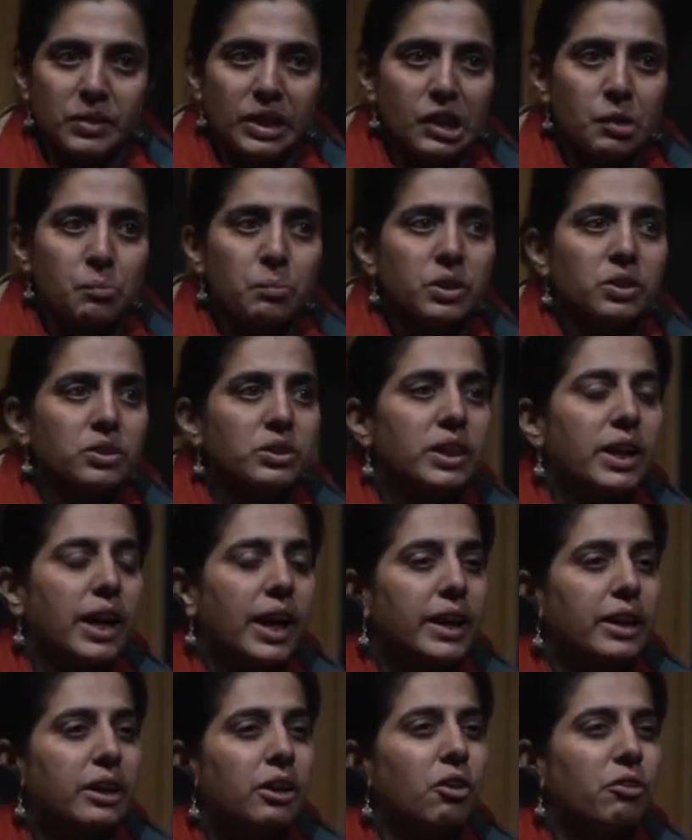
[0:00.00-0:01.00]
yeah because the
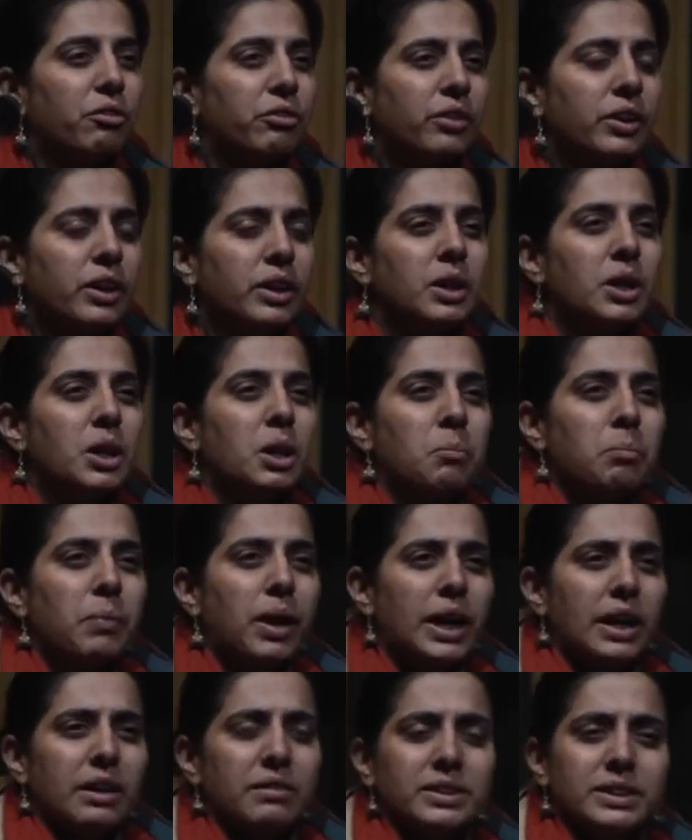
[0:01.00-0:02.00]
kind of
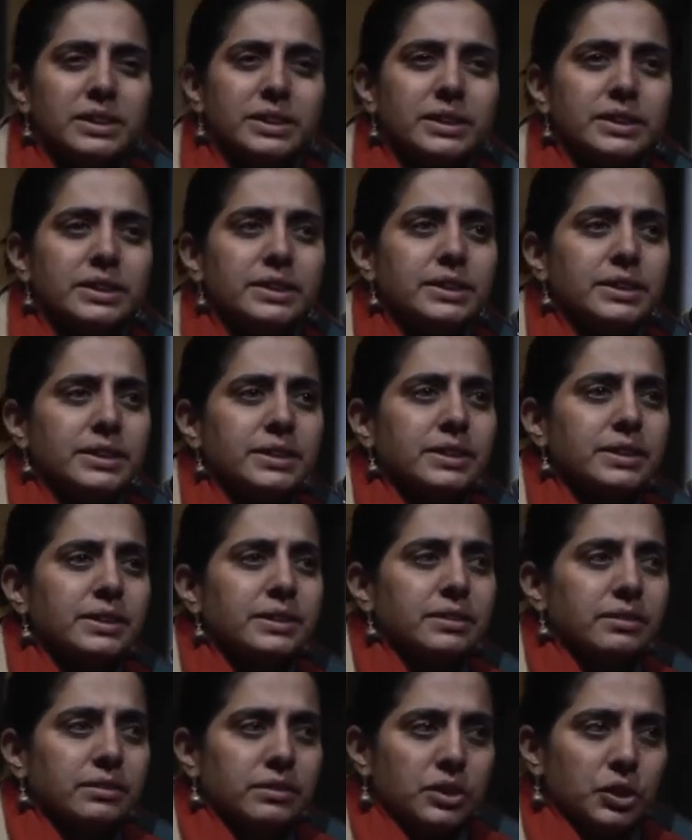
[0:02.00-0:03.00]
biodiversity it's
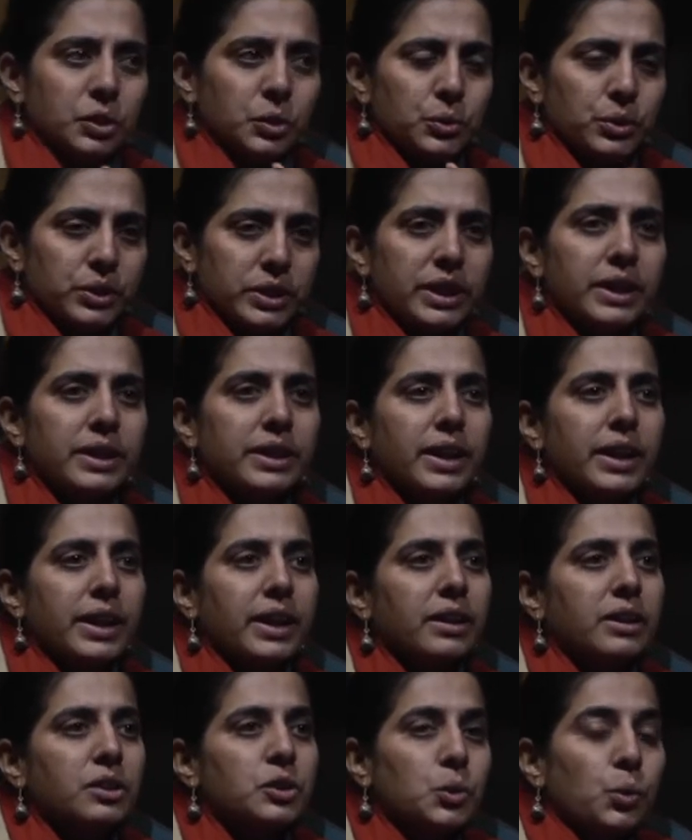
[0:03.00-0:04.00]
you see there
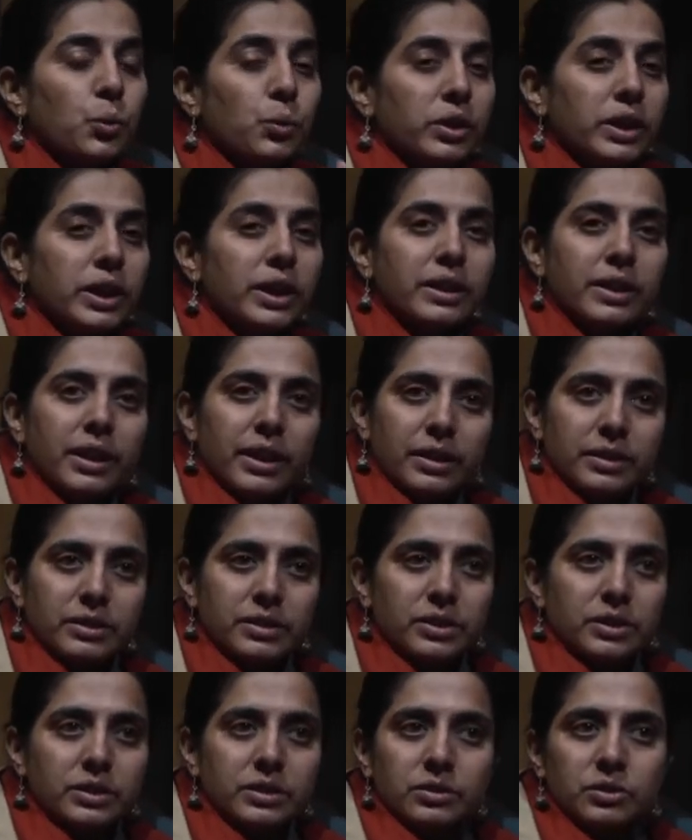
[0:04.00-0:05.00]
it's only there
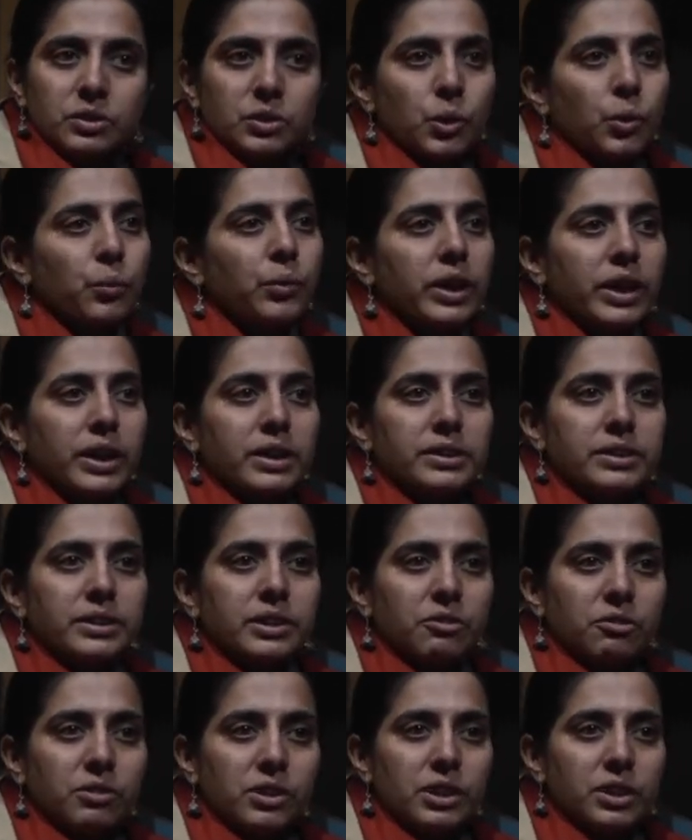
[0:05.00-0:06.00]
it's nowhere else in
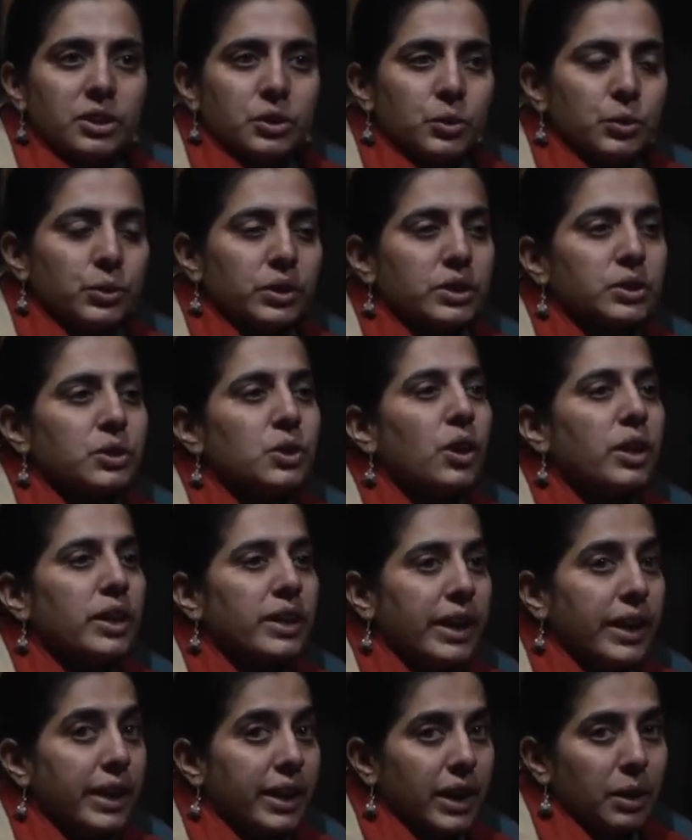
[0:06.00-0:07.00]
the world so it is called
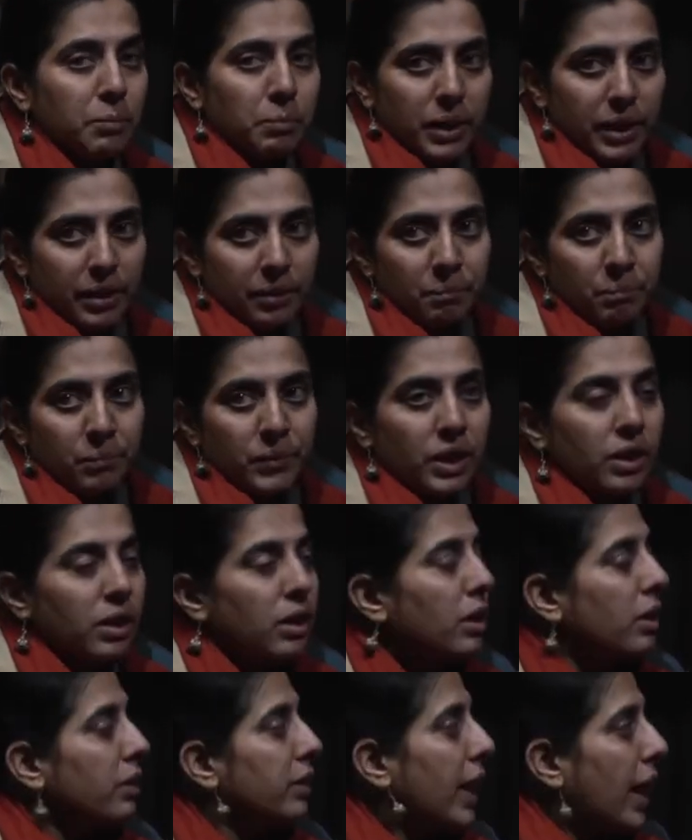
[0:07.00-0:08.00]
as endemic
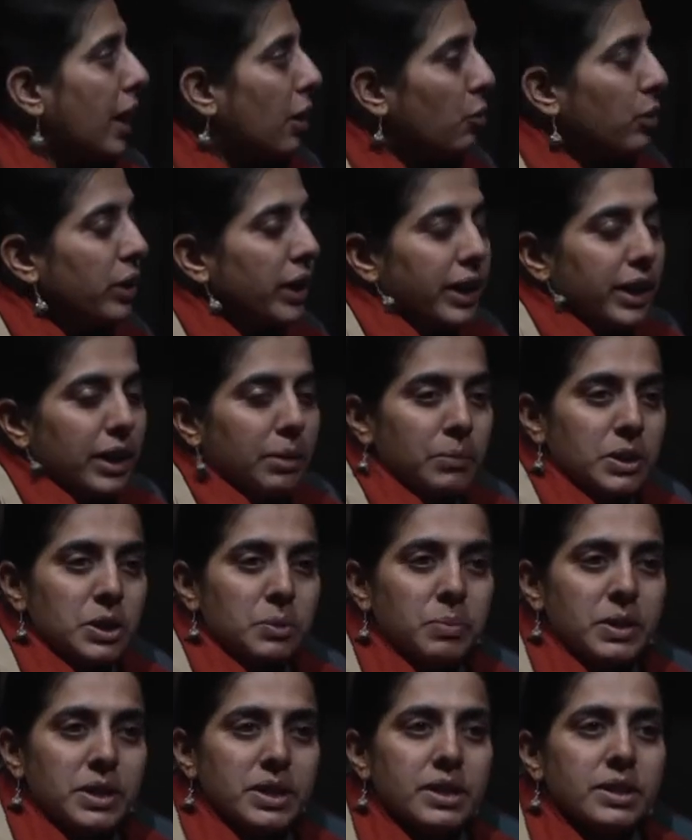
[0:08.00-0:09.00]
narrowly endemic
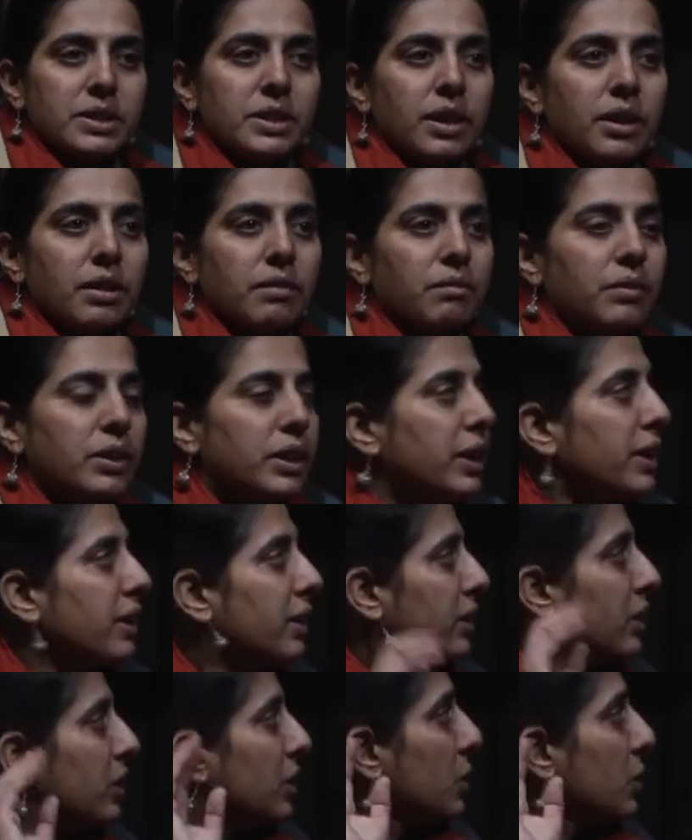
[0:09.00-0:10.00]
species are here